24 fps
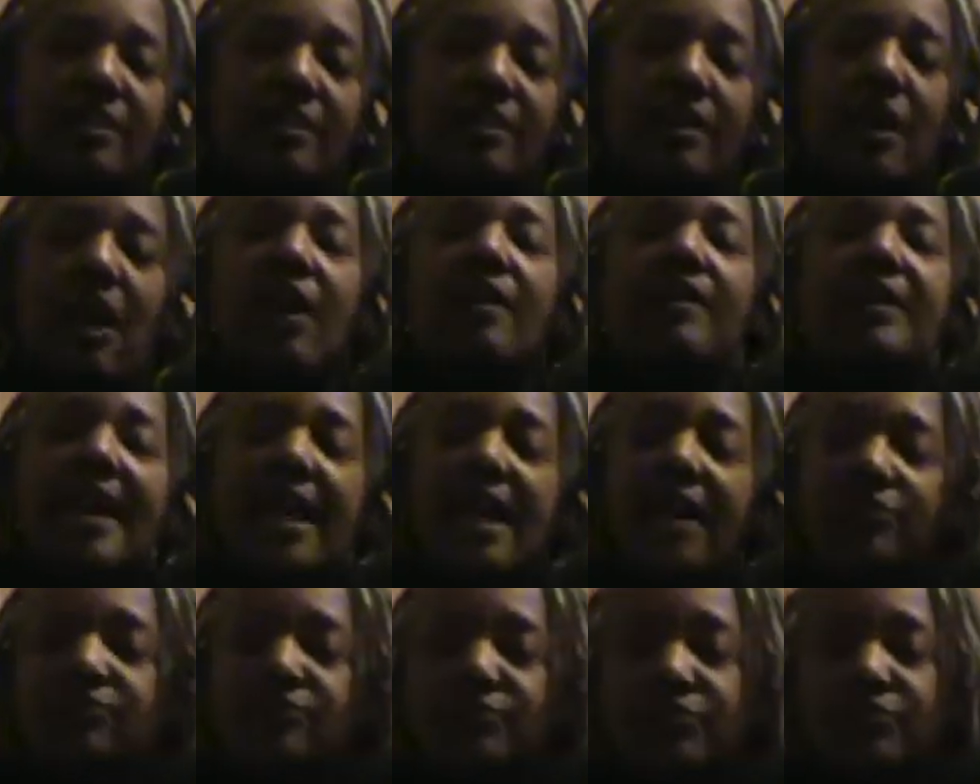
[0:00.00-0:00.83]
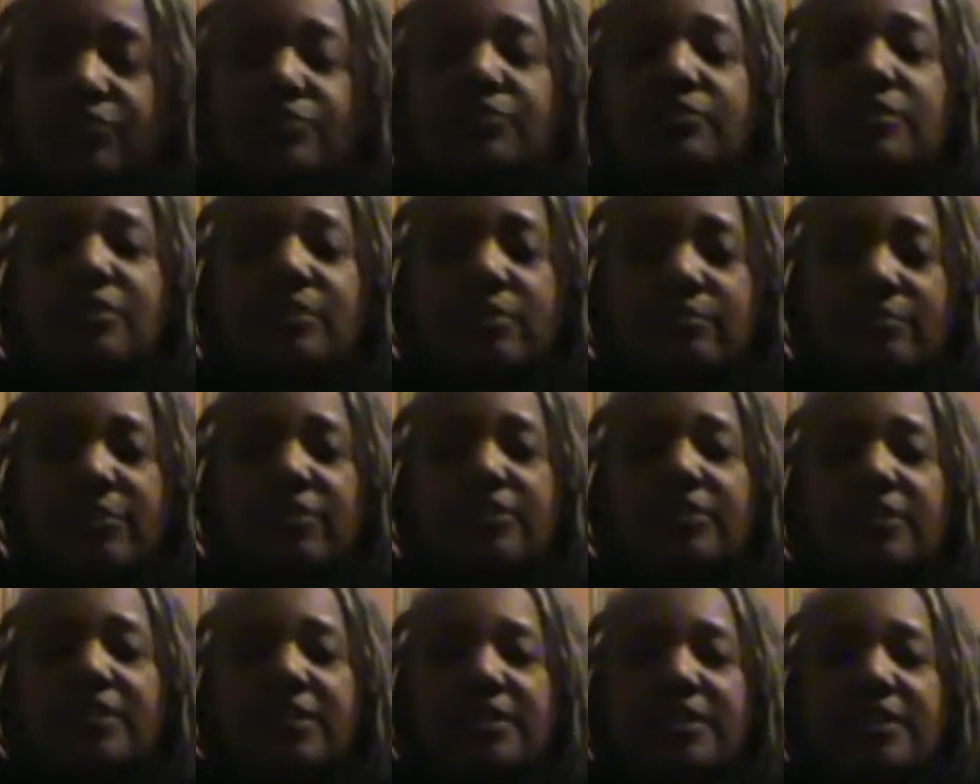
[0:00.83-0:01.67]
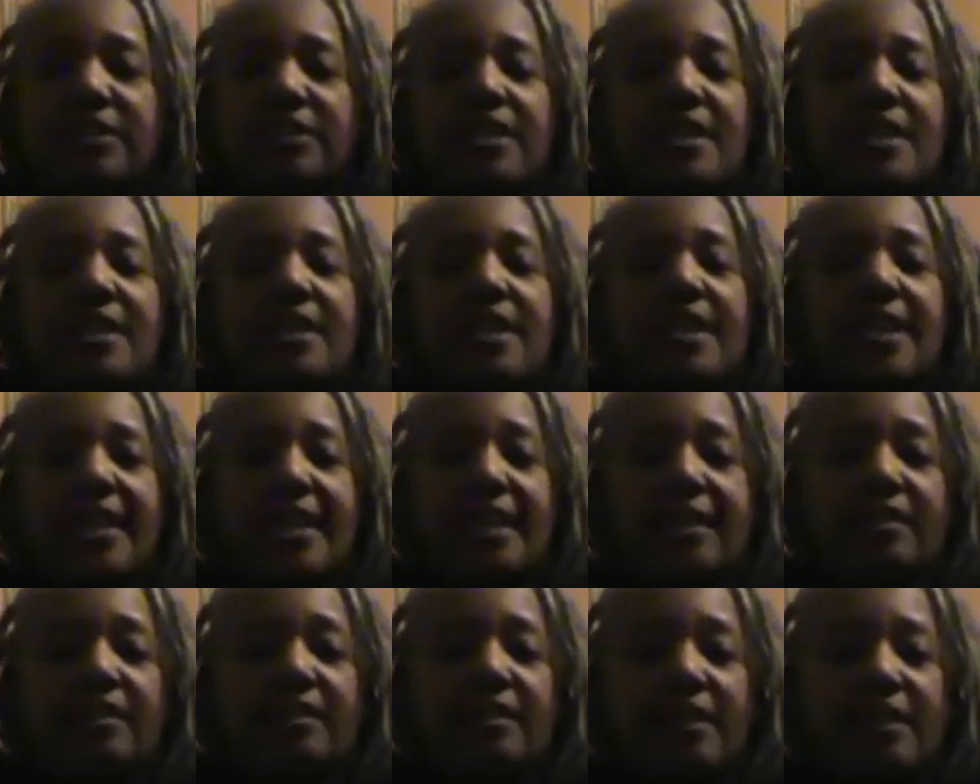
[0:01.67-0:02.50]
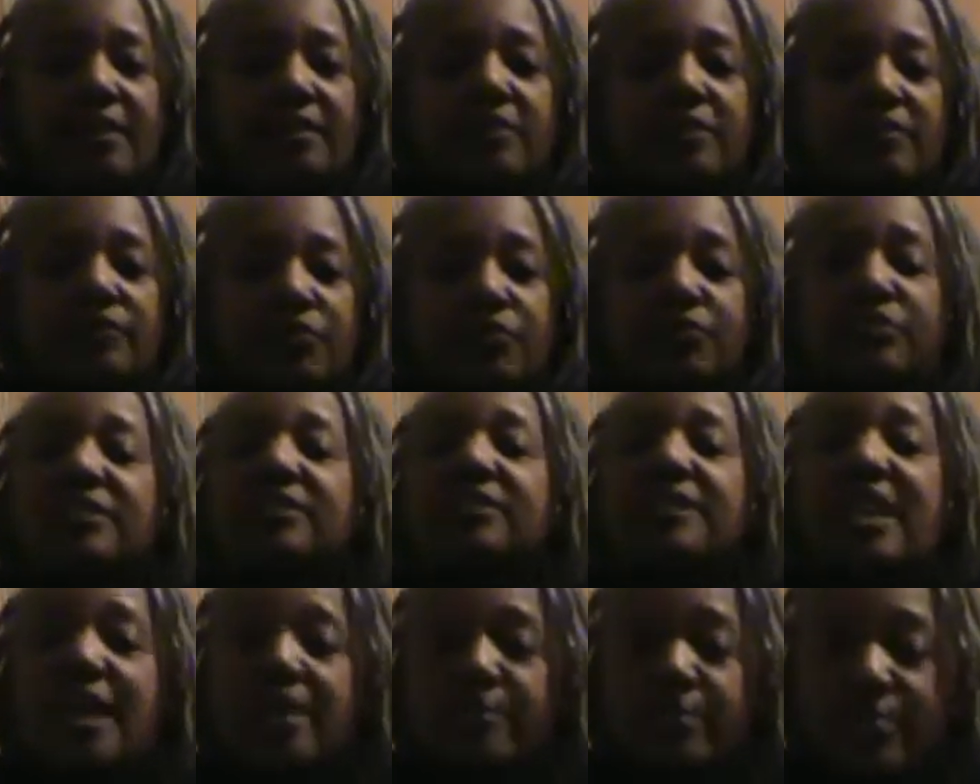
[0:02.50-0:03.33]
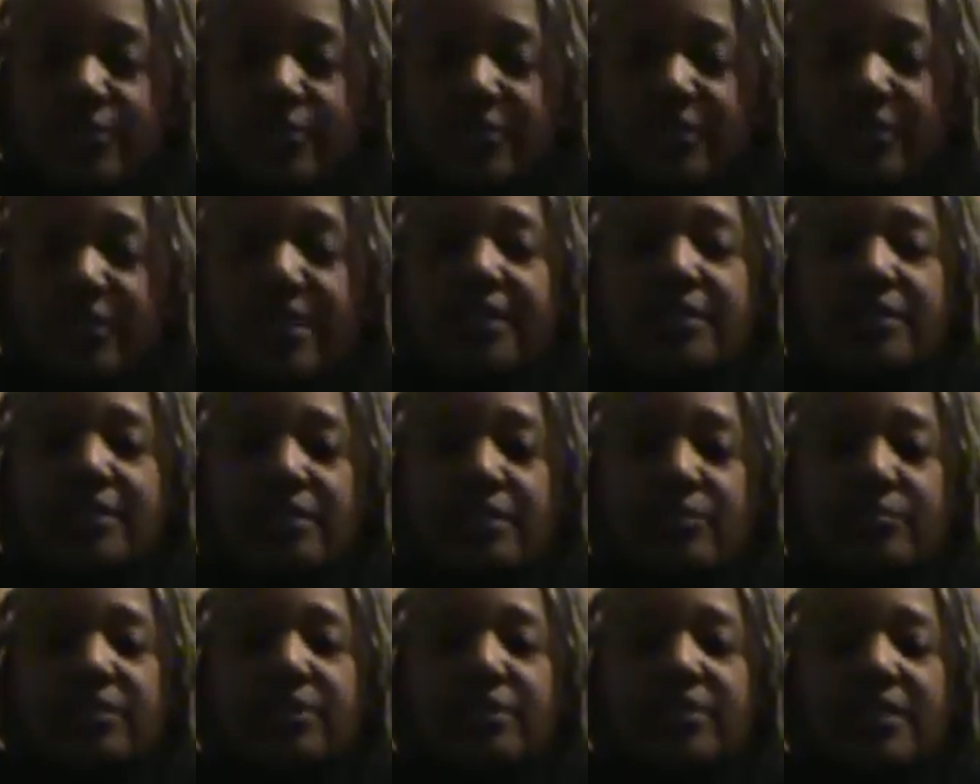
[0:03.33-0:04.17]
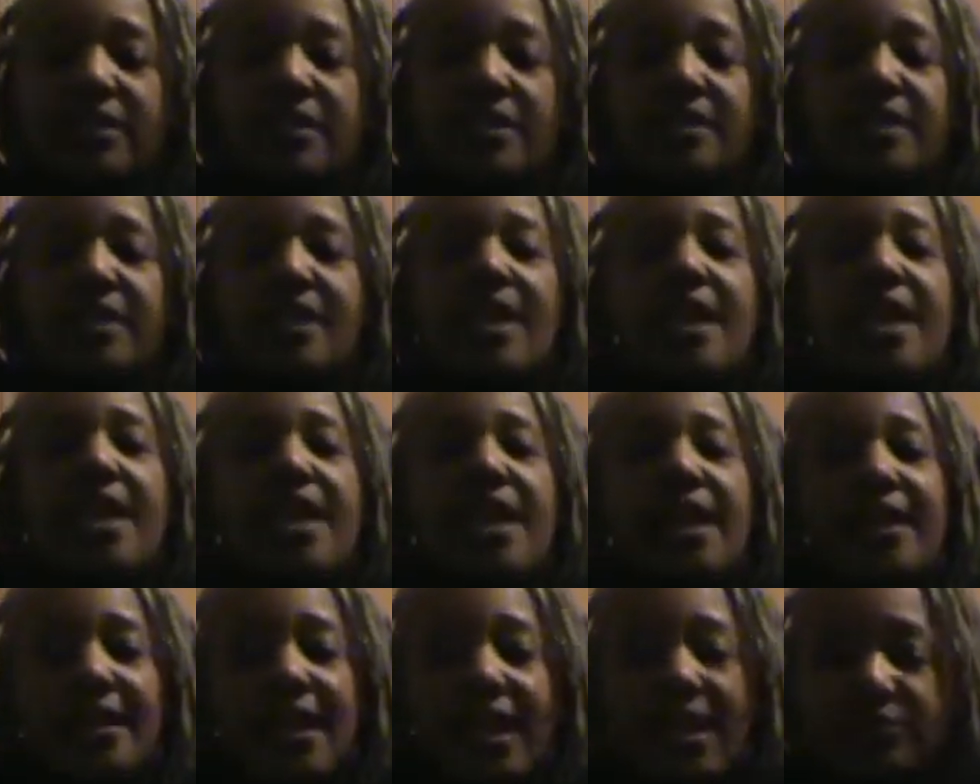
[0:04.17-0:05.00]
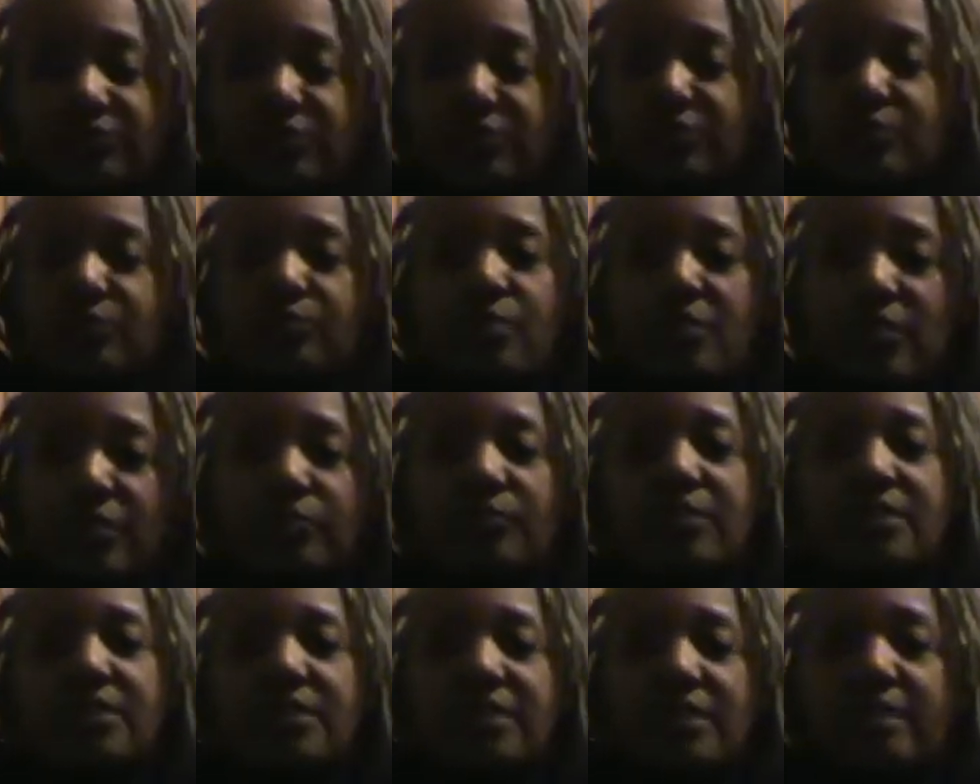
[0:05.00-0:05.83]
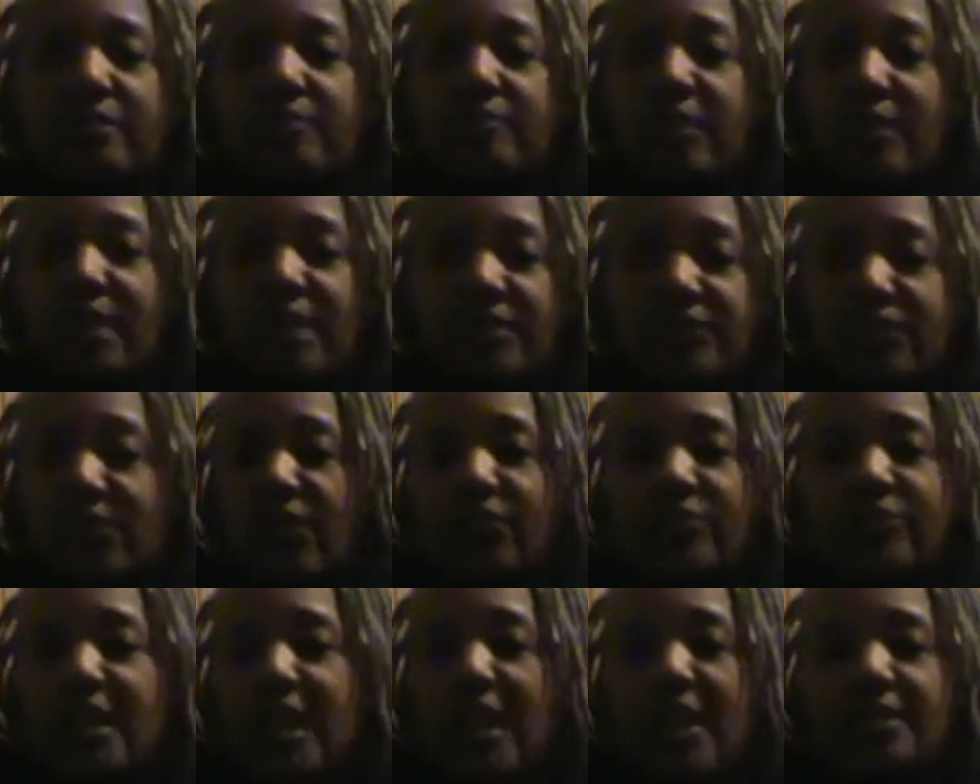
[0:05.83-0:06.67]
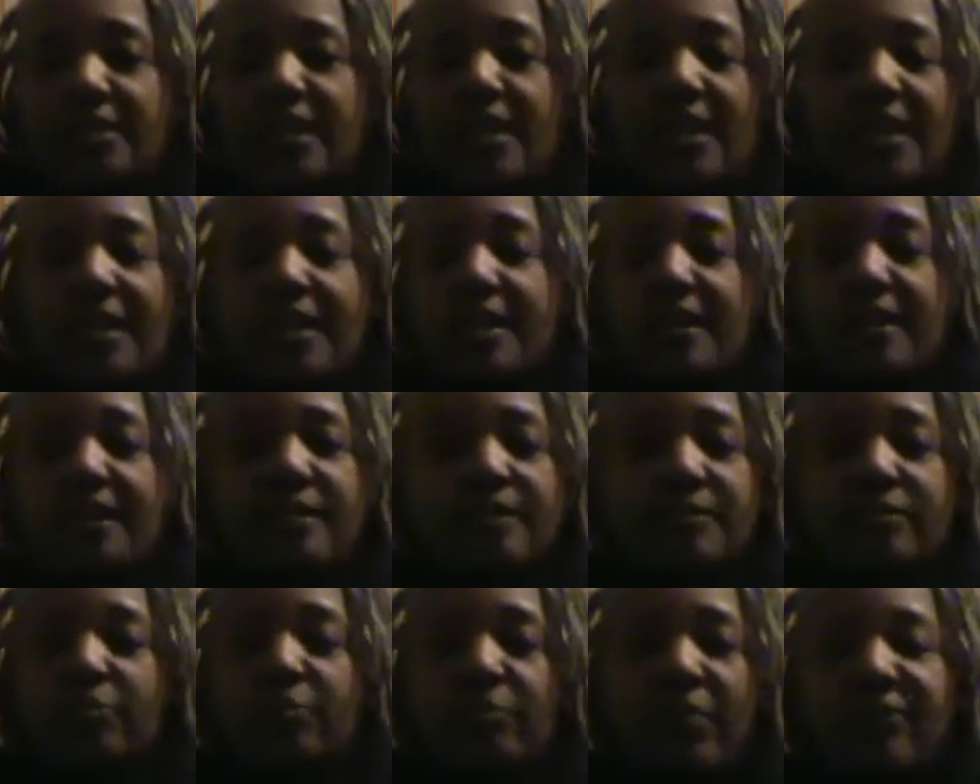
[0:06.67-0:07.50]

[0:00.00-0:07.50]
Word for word: gone out to the community, to the neighbors in the community, and actually work with them as far as allying and